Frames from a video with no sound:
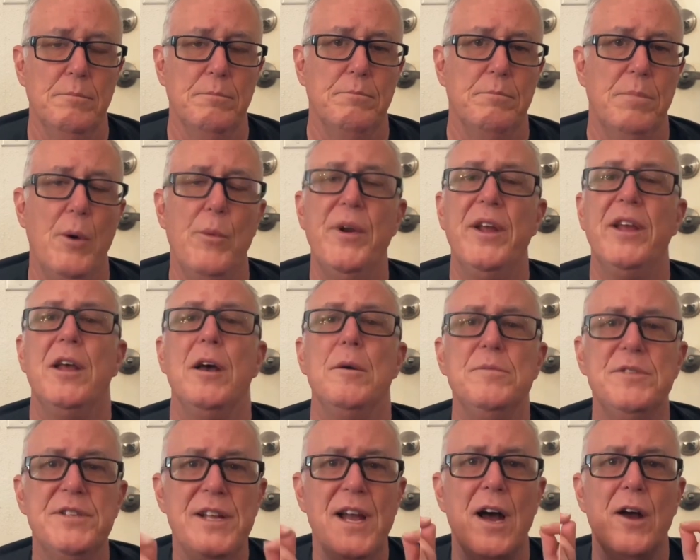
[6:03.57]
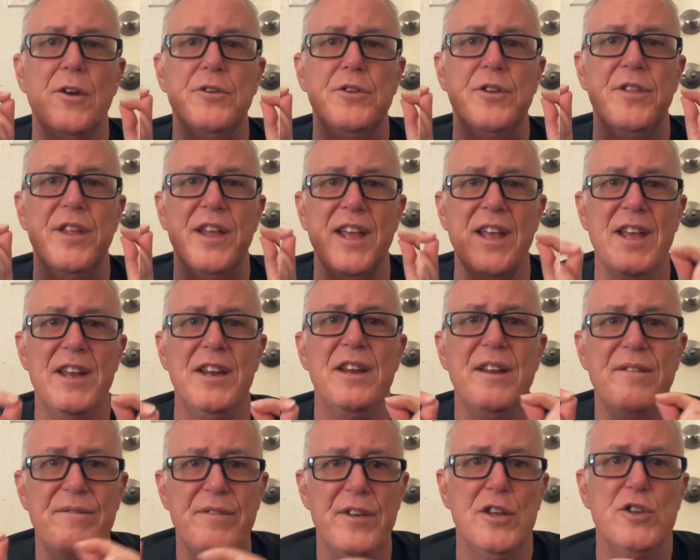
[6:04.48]
But when it comes down to the
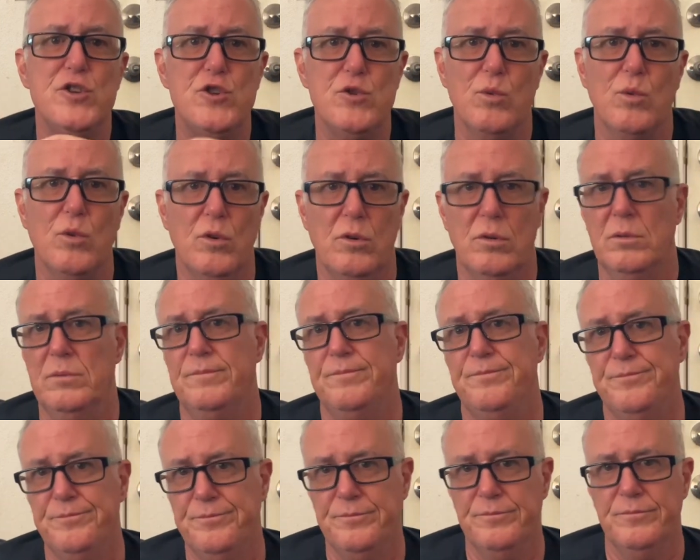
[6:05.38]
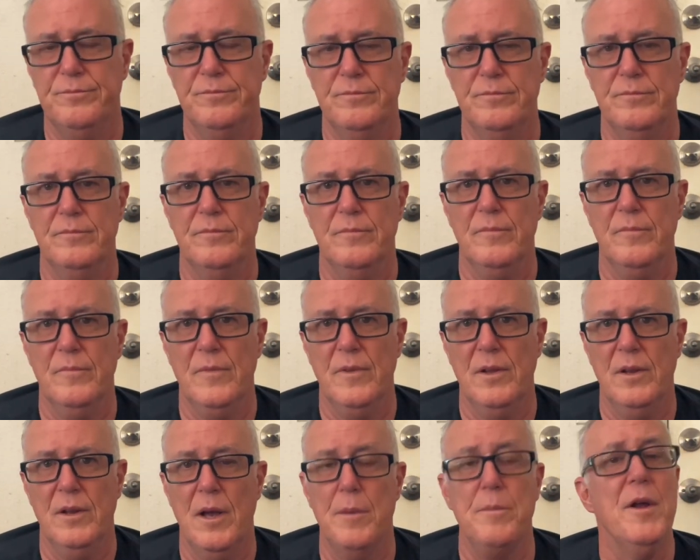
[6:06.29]
individual,
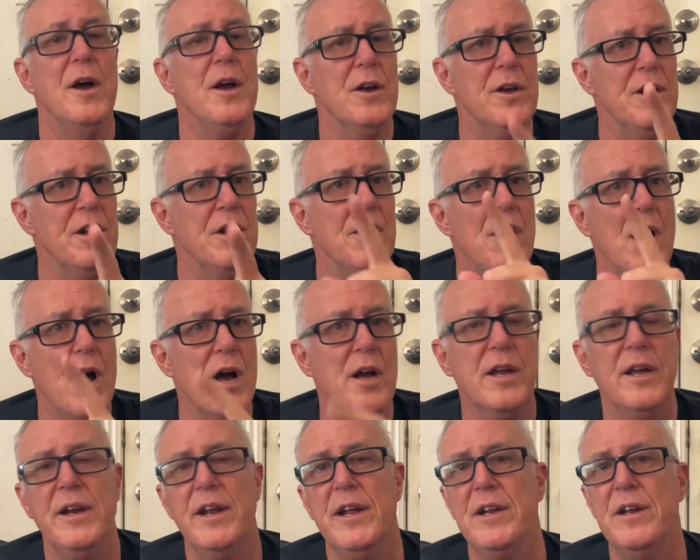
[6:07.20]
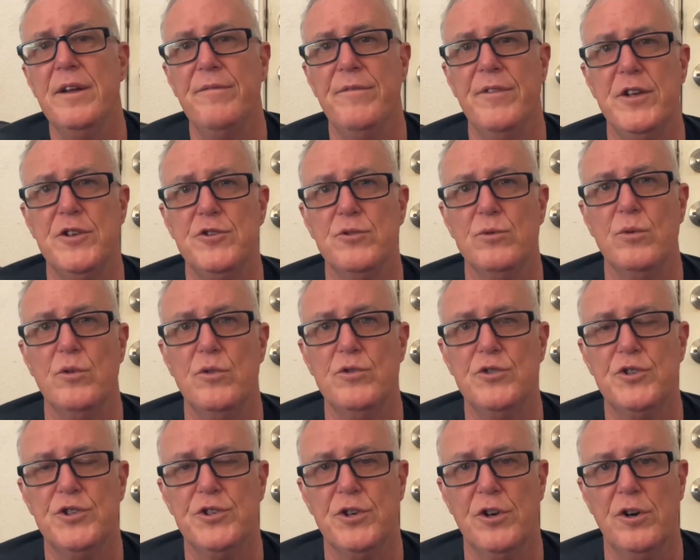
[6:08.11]
I'm not going to knock an individual who
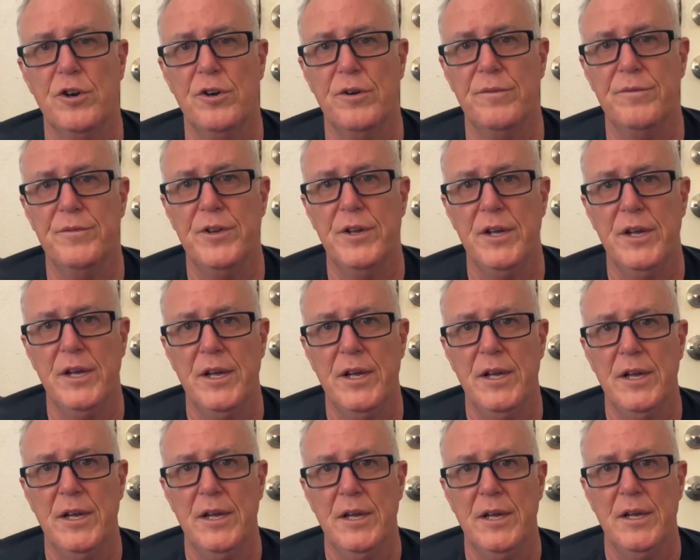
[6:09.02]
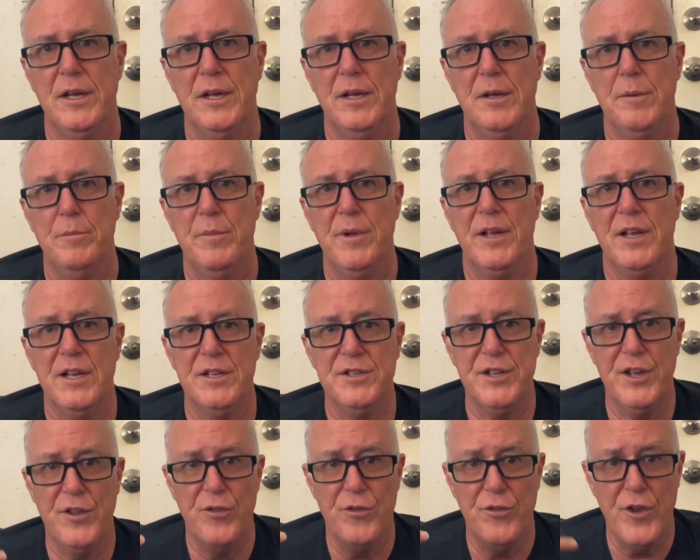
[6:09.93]
served
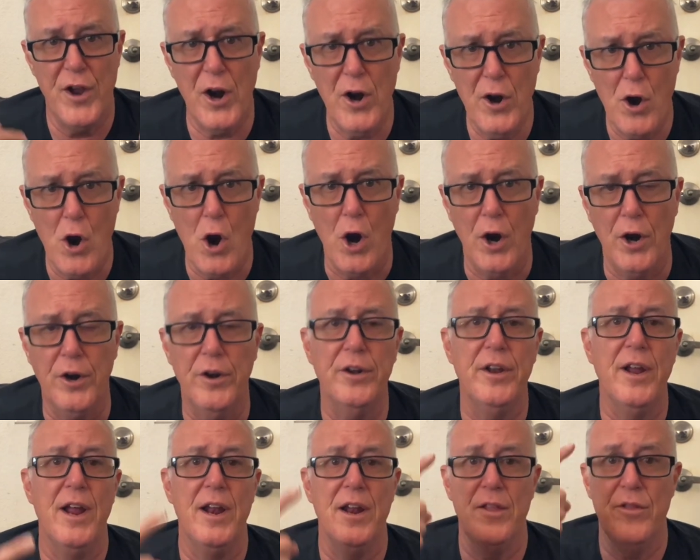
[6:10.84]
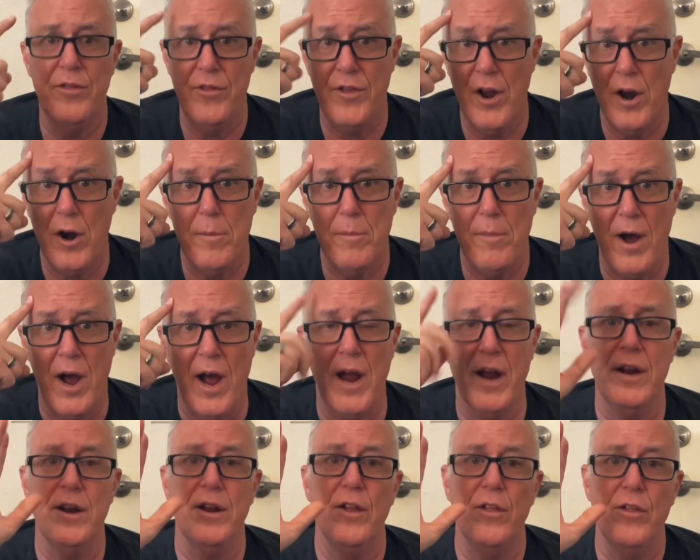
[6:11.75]
because in their heart and in their
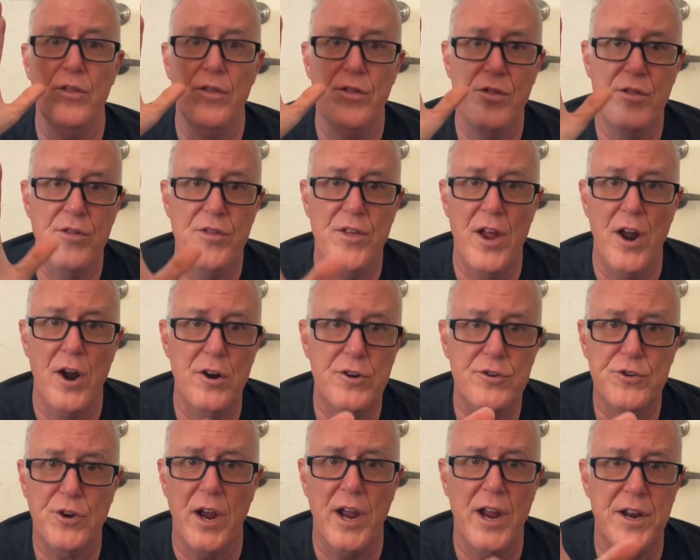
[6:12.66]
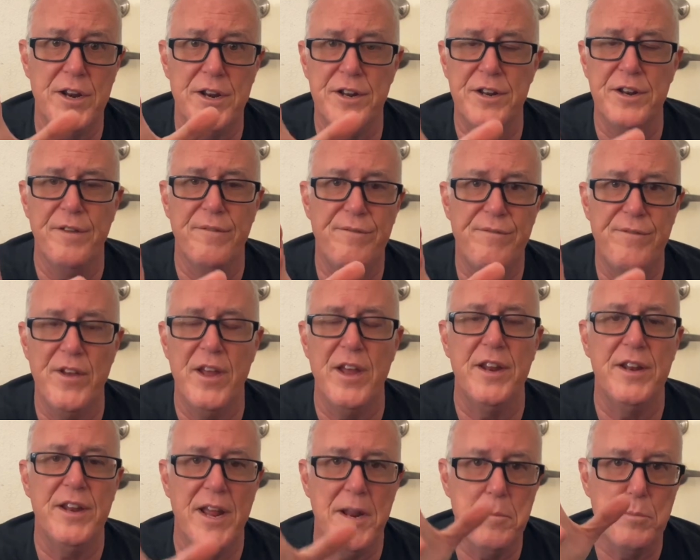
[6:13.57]
mind, they're trying to
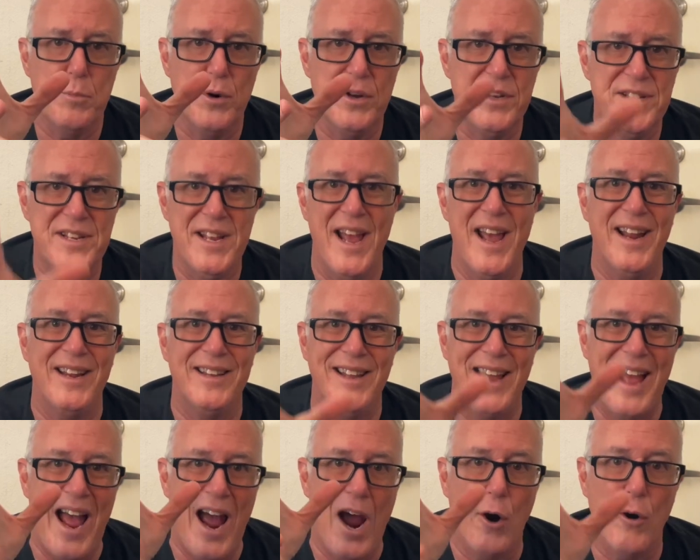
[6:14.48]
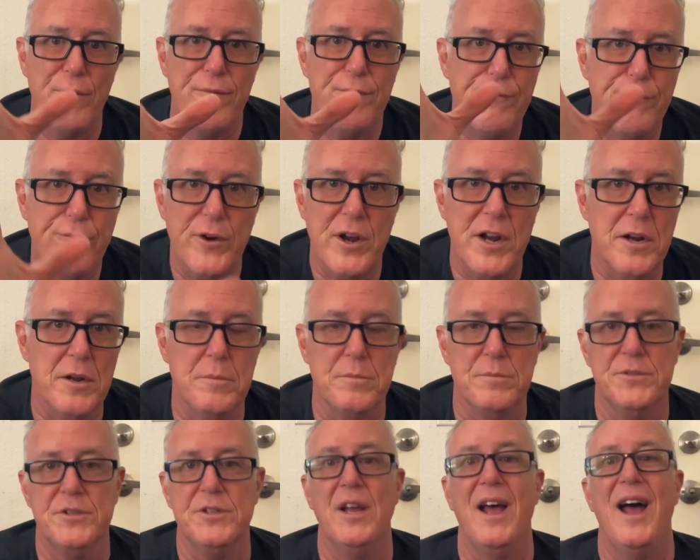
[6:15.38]
defend and protect our
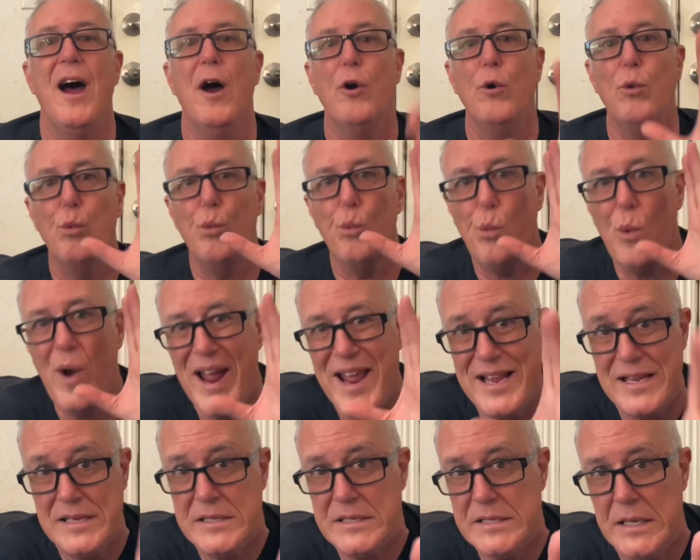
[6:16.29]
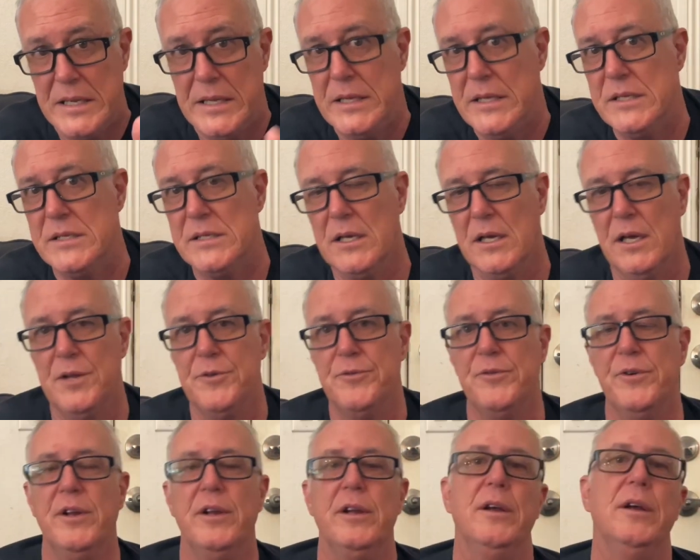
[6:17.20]
freedoms, our rights in this
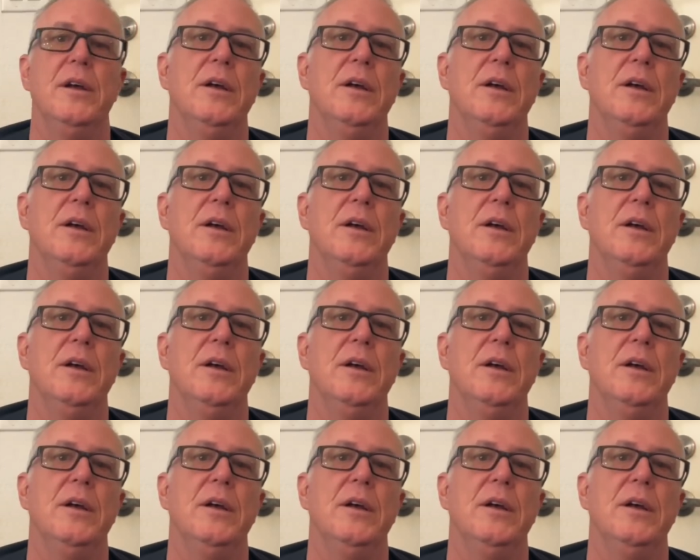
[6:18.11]
country.